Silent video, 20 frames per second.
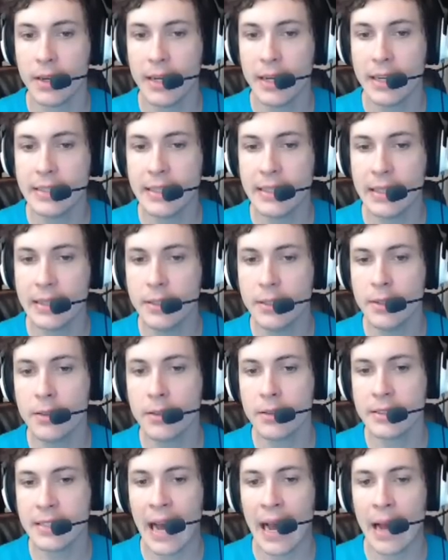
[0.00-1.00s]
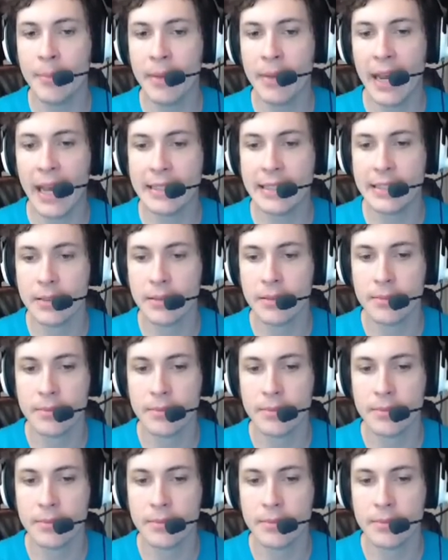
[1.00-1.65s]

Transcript: Is it doodle time yet?